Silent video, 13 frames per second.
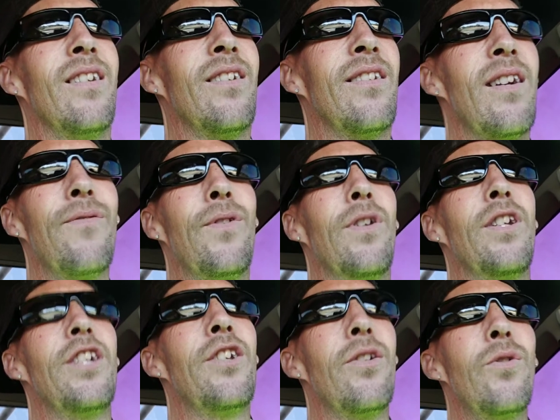
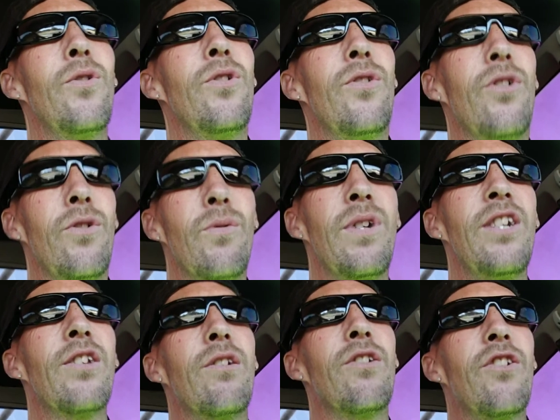definitely do
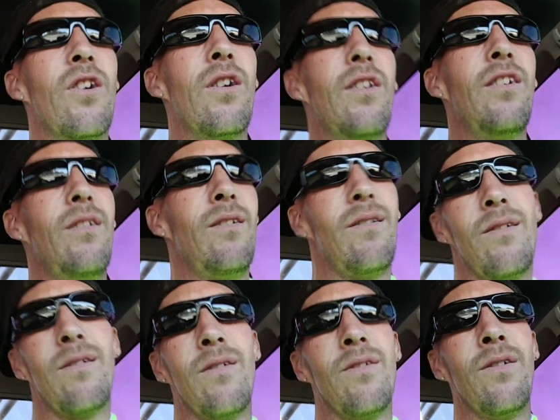research on it,
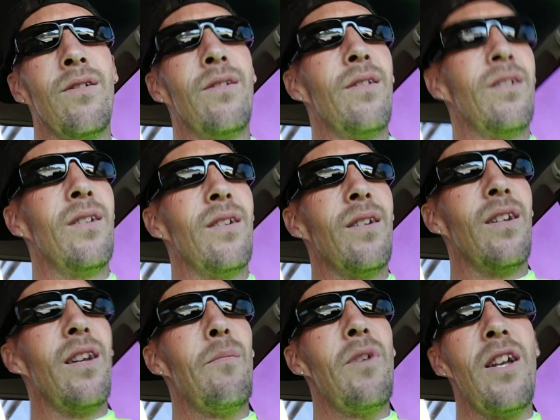
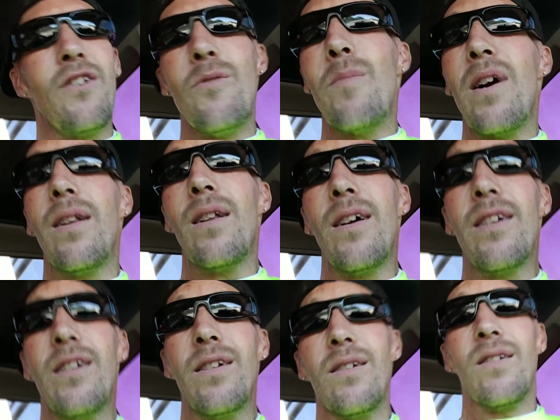and you might like
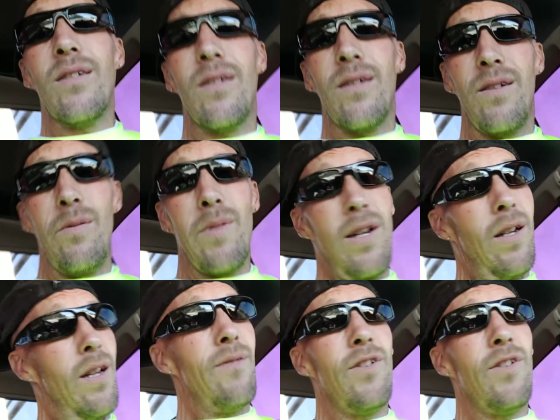it. You might love